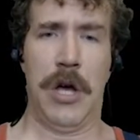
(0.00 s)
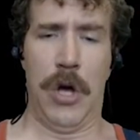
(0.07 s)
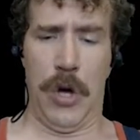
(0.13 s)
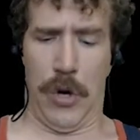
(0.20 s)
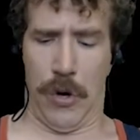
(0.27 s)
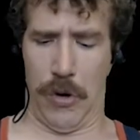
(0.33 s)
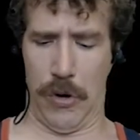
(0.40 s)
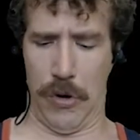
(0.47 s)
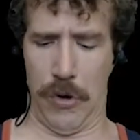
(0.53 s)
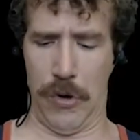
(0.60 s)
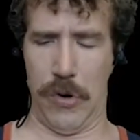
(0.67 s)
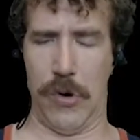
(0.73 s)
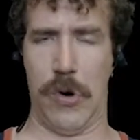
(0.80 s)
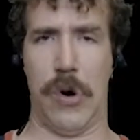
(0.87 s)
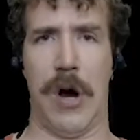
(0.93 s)

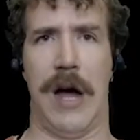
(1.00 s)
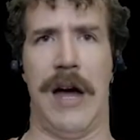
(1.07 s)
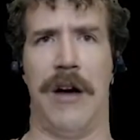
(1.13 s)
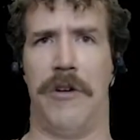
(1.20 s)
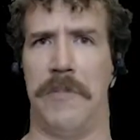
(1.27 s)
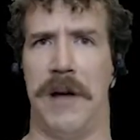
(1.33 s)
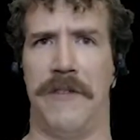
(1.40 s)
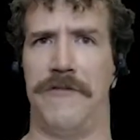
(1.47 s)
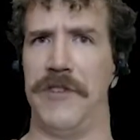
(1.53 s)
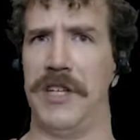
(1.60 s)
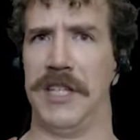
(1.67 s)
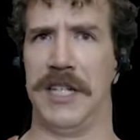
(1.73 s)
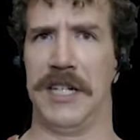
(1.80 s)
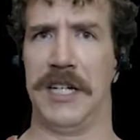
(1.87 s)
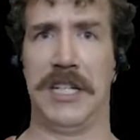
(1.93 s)
Oh, how am I
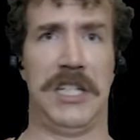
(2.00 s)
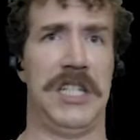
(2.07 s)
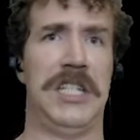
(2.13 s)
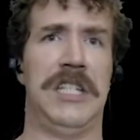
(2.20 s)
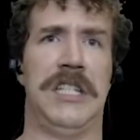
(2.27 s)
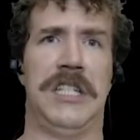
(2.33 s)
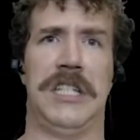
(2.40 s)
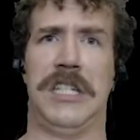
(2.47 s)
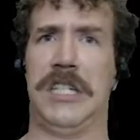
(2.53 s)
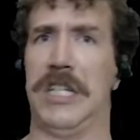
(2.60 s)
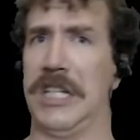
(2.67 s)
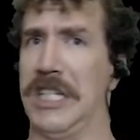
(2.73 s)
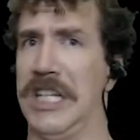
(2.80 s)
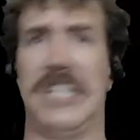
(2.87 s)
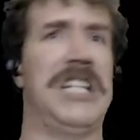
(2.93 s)
feeling?
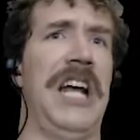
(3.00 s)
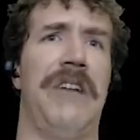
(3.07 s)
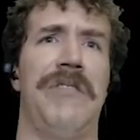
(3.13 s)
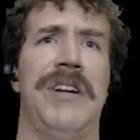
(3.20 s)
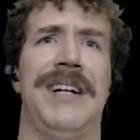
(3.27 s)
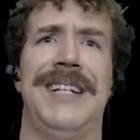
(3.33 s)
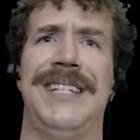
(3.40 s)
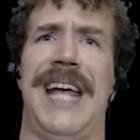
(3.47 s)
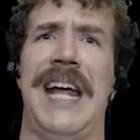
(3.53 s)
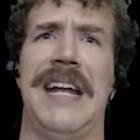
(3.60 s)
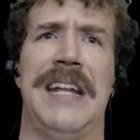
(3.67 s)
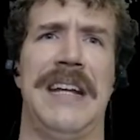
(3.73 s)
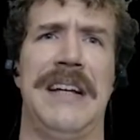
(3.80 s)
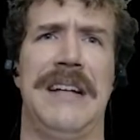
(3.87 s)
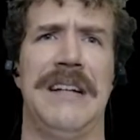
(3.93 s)
Does it sound
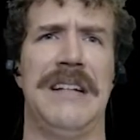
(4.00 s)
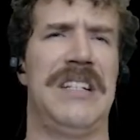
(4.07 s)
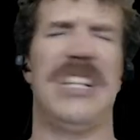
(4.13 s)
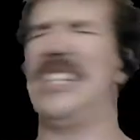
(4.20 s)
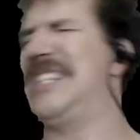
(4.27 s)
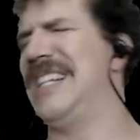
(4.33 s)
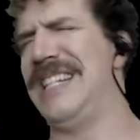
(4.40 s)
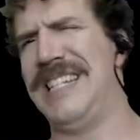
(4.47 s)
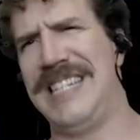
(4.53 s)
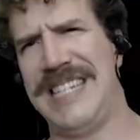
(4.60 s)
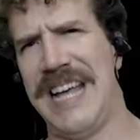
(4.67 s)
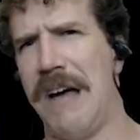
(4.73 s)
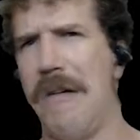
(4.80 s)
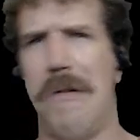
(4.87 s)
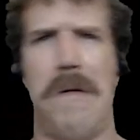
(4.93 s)
exciting? Does it
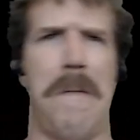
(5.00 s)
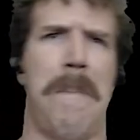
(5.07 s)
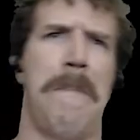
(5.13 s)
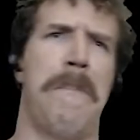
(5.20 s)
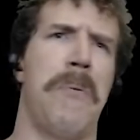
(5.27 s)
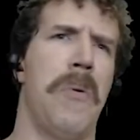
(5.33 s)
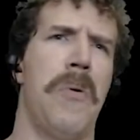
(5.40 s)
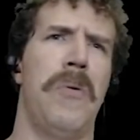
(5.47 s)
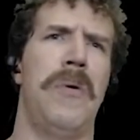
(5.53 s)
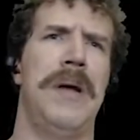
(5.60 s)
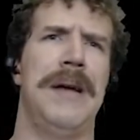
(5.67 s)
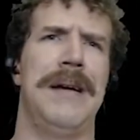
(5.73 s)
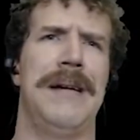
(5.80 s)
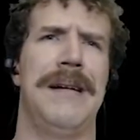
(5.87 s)
sound boring?